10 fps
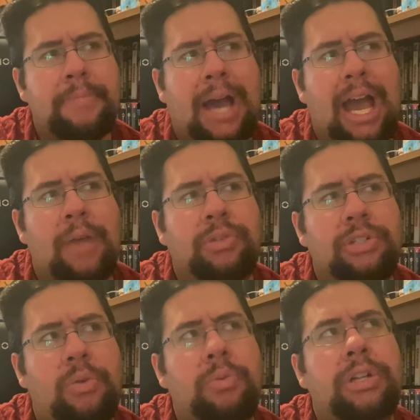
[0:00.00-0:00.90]
I will
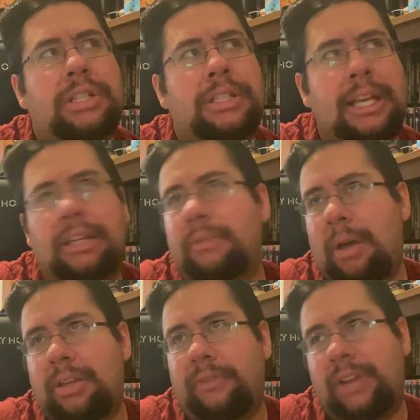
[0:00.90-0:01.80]
nowhere think
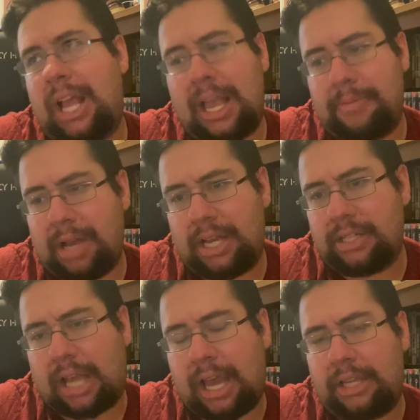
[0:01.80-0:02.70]
about giving it an
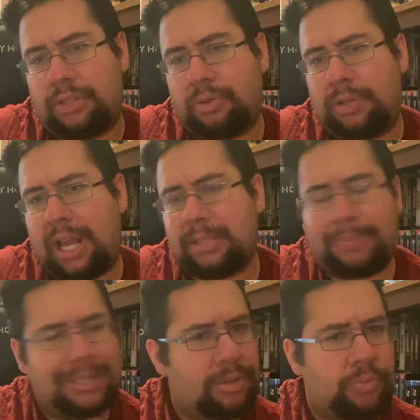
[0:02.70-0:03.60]
A-. I enjoyed
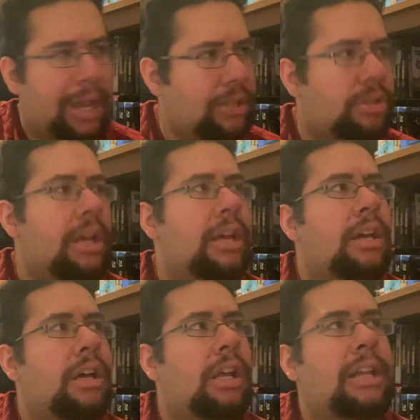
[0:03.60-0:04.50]
SPD
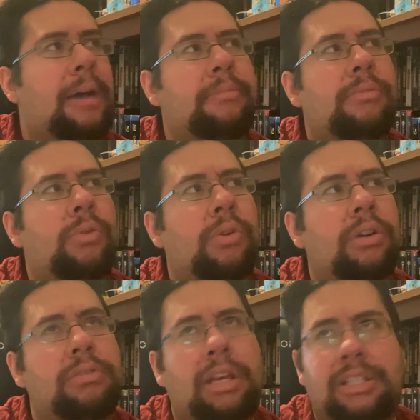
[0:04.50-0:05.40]
a lot
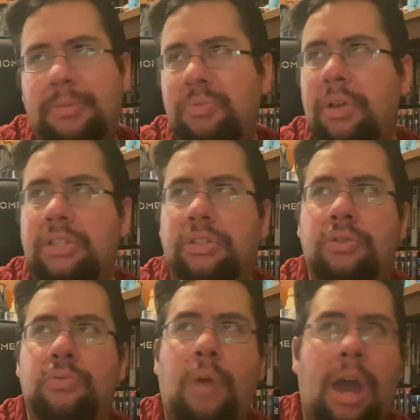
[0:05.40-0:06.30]
more, Lightspeed
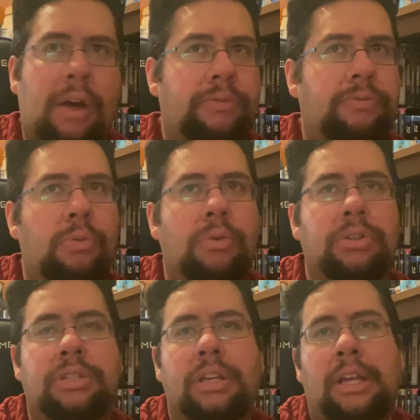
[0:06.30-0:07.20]
Rescue, Wild
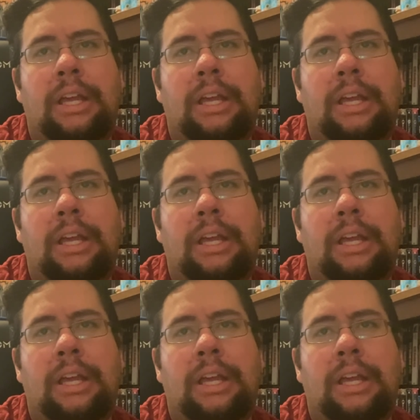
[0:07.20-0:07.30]
Force.